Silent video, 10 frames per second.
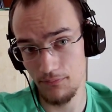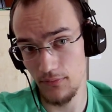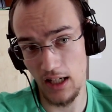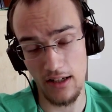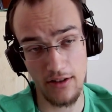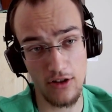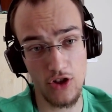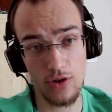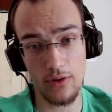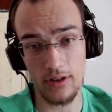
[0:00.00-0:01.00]
castle
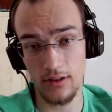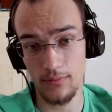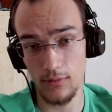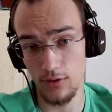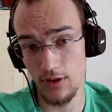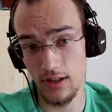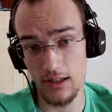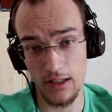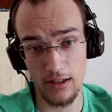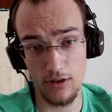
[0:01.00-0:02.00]
short. Looks
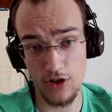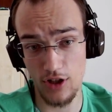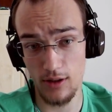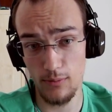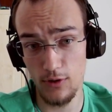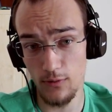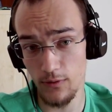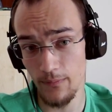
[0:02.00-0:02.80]
like a logical move,